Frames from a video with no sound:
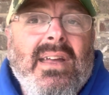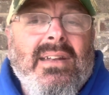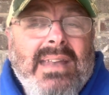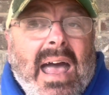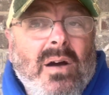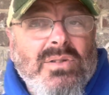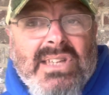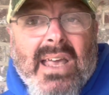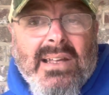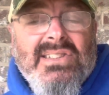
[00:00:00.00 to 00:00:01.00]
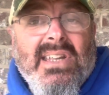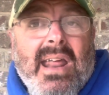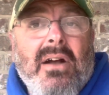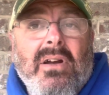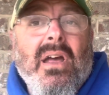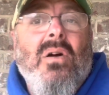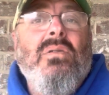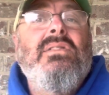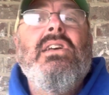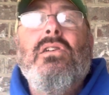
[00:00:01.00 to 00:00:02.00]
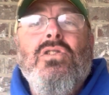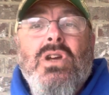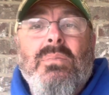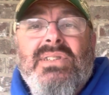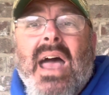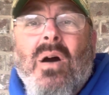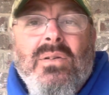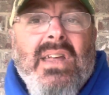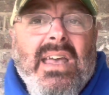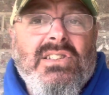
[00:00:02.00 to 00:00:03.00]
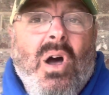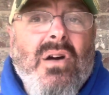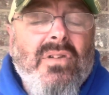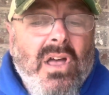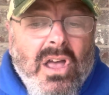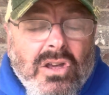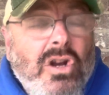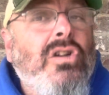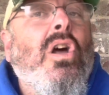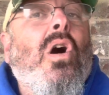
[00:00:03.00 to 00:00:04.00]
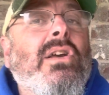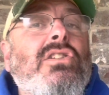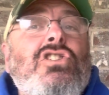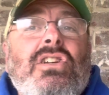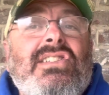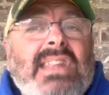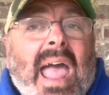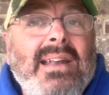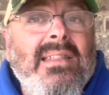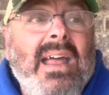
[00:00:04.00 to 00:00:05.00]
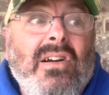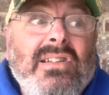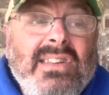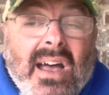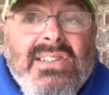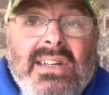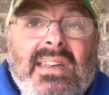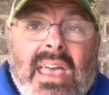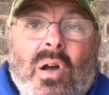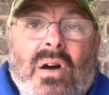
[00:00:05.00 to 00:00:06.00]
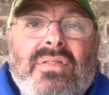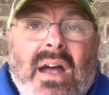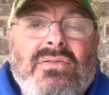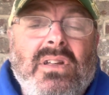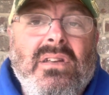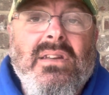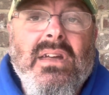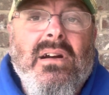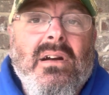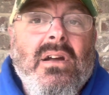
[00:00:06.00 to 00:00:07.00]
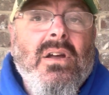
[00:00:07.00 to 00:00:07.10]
Now, second scenario, deer jumps out, takes off, your dog is just standing there, doesn't take off after the deer.